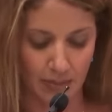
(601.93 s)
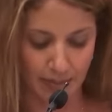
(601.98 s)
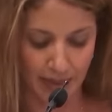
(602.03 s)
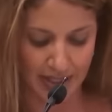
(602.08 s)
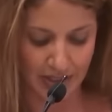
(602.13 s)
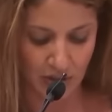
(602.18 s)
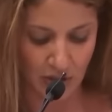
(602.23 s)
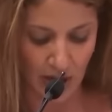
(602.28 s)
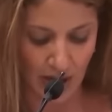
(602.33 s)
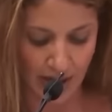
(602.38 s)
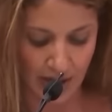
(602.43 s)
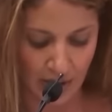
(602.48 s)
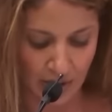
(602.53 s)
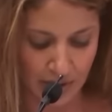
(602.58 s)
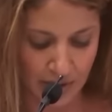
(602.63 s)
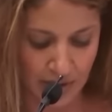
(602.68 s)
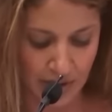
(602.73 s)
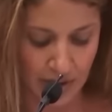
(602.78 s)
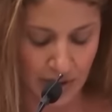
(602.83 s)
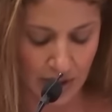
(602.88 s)
My
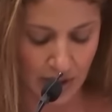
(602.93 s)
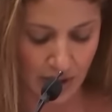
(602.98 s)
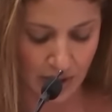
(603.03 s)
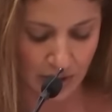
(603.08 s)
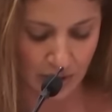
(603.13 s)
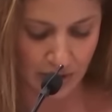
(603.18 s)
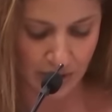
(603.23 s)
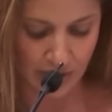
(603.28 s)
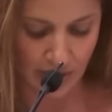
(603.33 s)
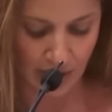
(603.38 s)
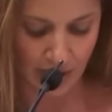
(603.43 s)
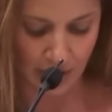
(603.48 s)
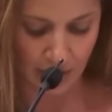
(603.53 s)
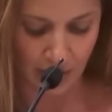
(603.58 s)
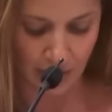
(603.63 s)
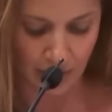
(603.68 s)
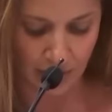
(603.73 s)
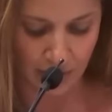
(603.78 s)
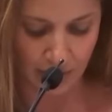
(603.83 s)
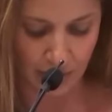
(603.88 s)
child, the younger
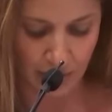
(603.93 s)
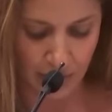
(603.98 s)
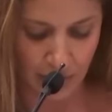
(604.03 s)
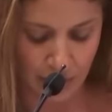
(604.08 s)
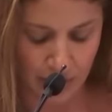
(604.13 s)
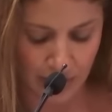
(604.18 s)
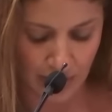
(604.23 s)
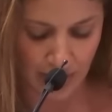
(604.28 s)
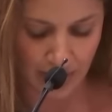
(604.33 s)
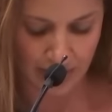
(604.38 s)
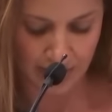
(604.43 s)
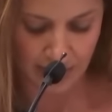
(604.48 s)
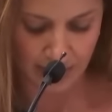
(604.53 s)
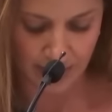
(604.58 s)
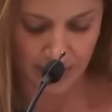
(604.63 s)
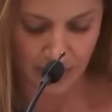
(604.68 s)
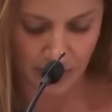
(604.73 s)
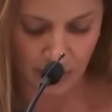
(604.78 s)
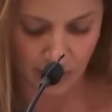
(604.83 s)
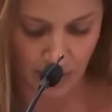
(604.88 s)
son, further stated to
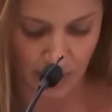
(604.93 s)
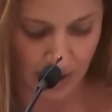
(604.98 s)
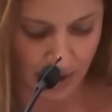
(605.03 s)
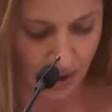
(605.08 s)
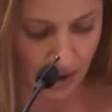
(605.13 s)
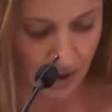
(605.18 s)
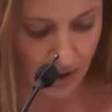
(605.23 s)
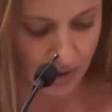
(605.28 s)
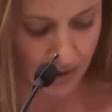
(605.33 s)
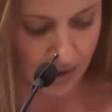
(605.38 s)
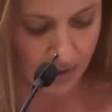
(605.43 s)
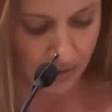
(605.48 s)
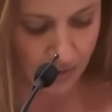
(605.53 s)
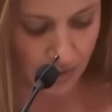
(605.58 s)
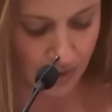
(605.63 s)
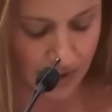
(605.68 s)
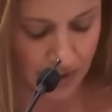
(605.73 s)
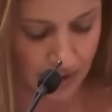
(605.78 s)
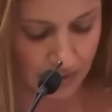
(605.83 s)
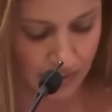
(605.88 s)
Mr. Markel in
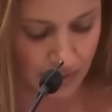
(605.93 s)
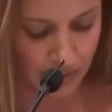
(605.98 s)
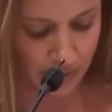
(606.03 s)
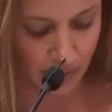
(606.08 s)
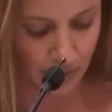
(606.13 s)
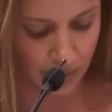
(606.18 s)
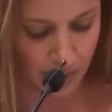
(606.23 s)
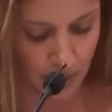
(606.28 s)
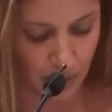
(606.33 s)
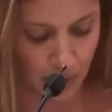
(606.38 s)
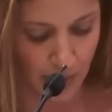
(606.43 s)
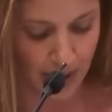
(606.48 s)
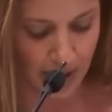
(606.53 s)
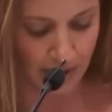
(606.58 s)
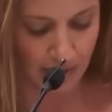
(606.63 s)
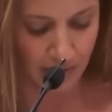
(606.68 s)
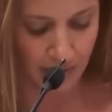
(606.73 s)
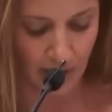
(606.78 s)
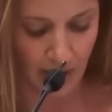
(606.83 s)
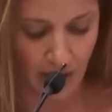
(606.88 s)
front of the former
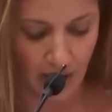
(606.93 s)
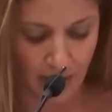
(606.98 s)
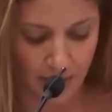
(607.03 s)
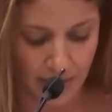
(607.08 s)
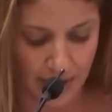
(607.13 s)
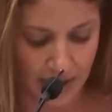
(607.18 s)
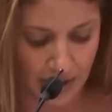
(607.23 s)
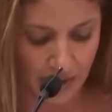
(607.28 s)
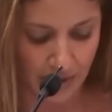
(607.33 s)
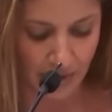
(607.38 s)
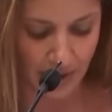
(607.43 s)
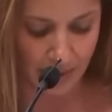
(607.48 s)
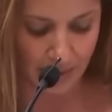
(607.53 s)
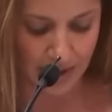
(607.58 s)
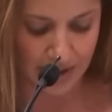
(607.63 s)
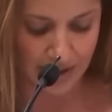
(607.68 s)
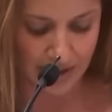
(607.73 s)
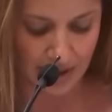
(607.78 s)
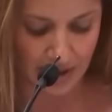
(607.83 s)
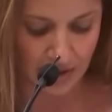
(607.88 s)
wife, "Abba, Grandma
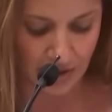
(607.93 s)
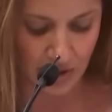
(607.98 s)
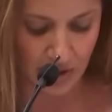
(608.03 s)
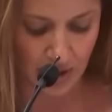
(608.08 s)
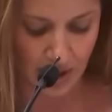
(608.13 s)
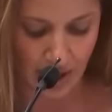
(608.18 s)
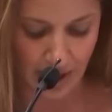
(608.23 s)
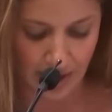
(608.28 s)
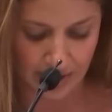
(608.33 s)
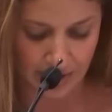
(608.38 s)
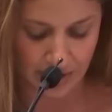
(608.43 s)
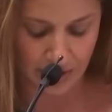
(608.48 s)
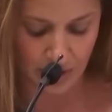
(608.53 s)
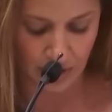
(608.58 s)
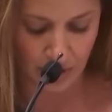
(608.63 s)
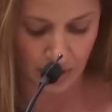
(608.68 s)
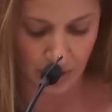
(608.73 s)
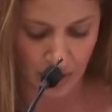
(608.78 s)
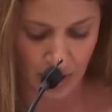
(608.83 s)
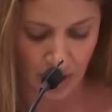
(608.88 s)
says she hates
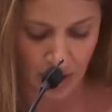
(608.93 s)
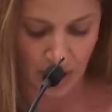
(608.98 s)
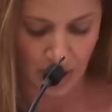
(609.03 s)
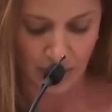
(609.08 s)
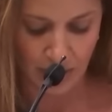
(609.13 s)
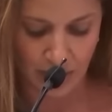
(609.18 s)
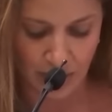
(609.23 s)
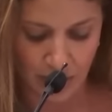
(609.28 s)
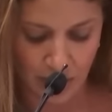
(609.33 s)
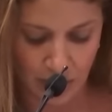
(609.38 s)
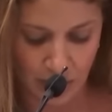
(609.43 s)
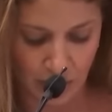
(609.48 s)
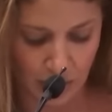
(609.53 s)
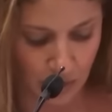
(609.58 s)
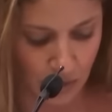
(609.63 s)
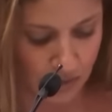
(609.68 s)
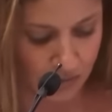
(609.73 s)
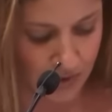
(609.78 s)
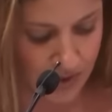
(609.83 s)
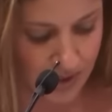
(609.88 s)
you." The children
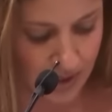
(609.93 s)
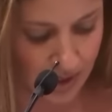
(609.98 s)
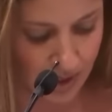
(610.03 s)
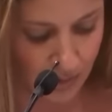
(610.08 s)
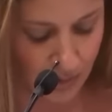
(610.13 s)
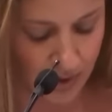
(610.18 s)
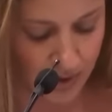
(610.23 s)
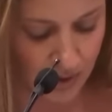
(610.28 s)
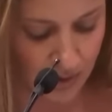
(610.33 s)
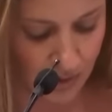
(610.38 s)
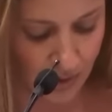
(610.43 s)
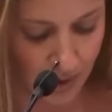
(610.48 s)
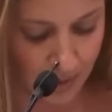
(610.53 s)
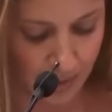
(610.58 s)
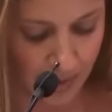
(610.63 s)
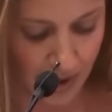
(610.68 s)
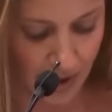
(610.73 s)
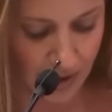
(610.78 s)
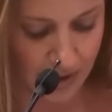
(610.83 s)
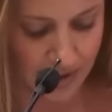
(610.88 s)
were visiting with their
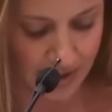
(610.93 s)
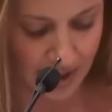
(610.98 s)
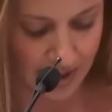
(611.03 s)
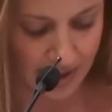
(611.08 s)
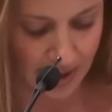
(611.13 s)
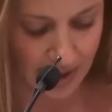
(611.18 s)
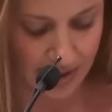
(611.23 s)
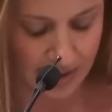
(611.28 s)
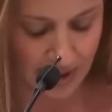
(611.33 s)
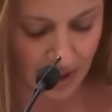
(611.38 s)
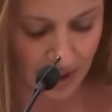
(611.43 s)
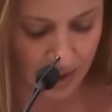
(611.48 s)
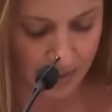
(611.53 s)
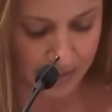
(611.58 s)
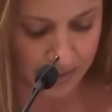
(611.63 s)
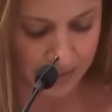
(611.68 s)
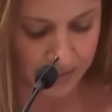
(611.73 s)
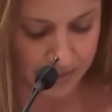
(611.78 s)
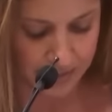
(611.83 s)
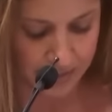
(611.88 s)
grandparents at that time.